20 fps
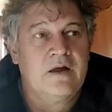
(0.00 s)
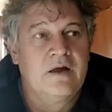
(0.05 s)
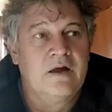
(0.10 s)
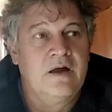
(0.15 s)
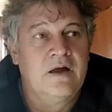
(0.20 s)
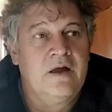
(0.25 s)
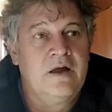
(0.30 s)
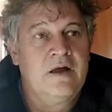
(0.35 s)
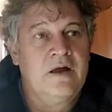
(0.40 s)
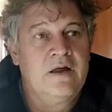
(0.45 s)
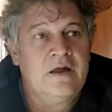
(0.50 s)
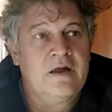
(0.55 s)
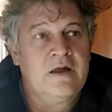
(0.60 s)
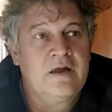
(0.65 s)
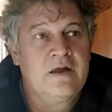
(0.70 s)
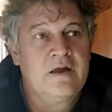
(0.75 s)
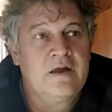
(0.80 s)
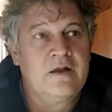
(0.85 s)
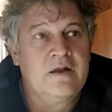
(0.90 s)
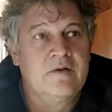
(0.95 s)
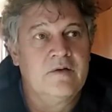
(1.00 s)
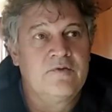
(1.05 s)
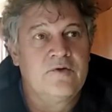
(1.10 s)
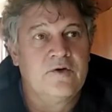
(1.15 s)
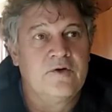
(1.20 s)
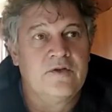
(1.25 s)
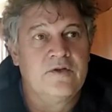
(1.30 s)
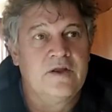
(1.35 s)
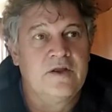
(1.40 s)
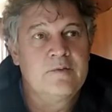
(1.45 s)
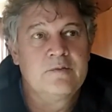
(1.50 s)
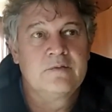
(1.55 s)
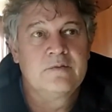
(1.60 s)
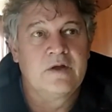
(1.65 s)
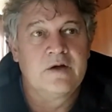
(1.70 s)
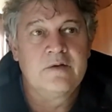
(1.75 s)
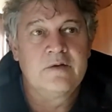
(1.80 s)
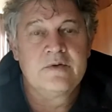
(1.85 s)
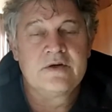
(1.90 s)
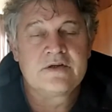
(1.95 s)
and for them,
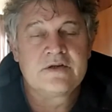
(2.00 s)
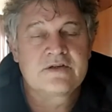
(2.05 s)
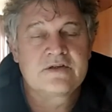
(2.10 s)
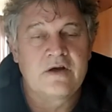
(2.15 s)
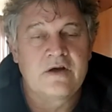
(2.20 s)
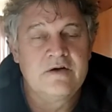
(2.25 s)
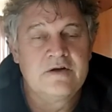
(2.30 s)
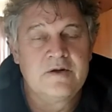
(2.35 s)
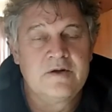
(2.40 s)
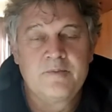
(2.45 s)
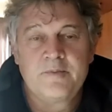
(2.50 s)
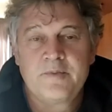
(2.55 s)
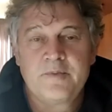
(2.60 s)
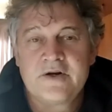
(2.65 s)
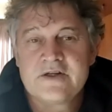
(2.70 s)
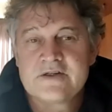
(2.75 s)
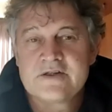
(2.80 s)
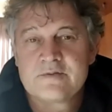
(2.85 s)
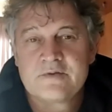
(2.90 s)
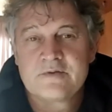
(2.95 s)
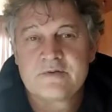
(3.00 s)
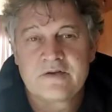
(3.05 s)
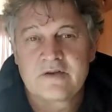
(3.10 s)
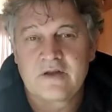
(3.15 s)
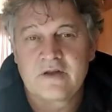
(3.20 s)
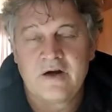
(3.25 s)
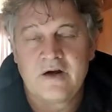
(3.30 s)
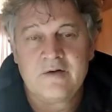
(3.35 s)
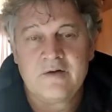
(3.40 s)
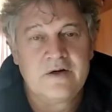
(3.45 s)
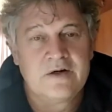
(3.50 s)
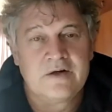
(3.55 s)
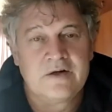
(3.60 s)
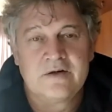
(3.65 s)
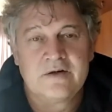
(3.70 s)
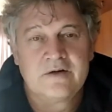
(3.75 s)
they were so impressed with our,